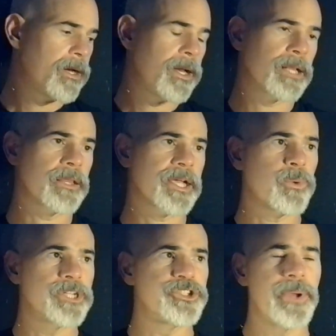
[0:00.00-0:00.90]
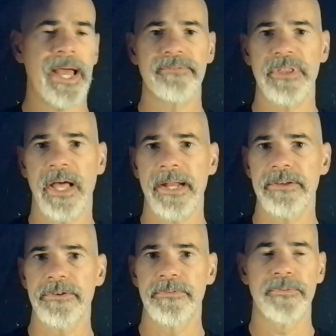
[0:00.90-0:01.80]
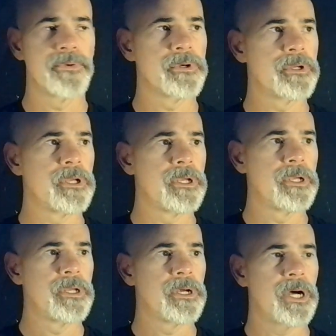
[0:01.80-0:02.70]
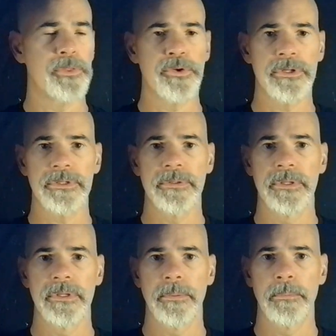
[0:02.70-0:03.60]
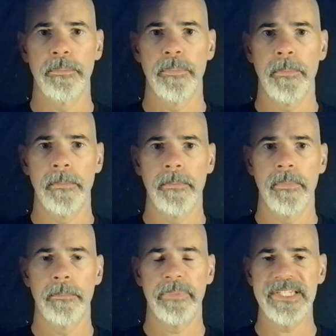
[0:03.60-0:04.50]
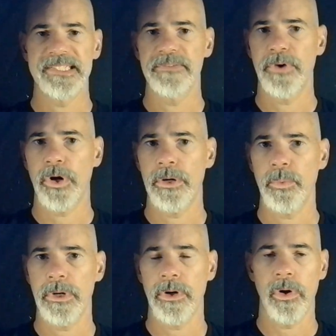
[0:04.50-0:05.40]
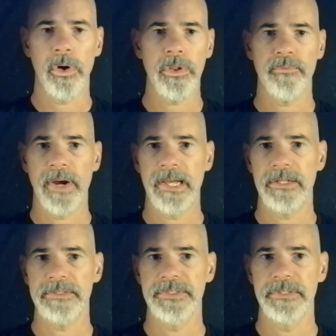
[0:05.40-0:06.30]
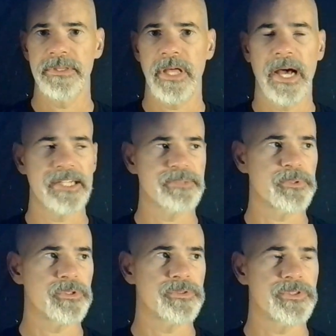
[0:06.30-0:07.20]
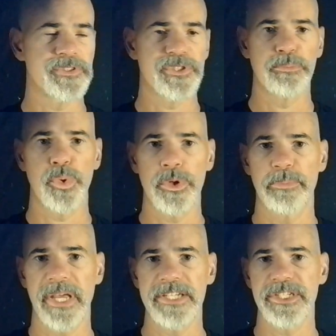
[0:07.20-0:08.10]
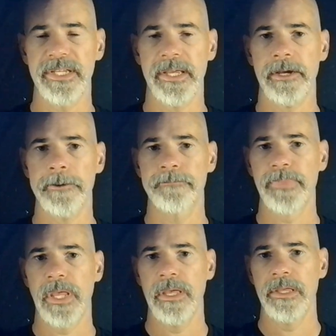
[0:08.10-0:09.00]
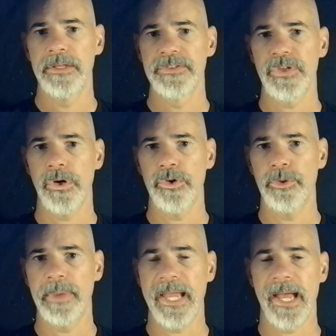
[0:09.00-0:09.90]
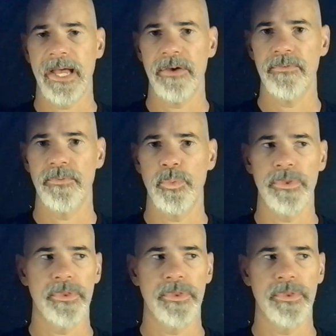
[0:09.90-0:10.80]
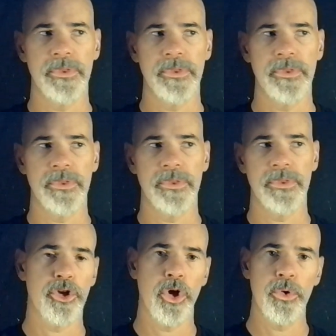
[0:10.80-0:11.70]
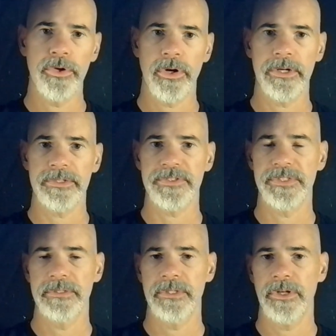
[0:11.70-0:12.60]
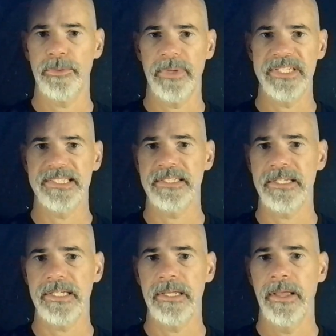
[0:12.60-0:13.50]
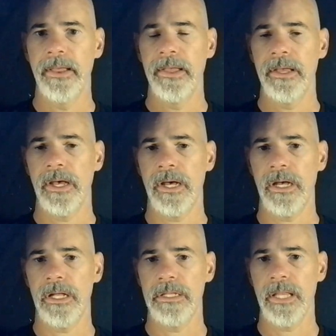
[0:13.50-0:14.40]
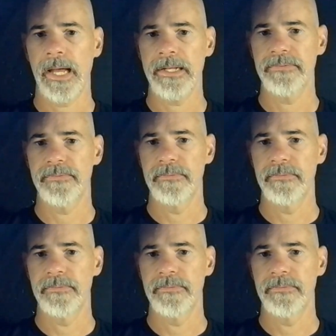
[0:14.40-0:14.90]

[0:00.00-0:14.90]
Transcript: And likewise, you have a lot of other pieces of hardware all around the hospital to support patient care. So you may have what they're called code carts. You might see a lot of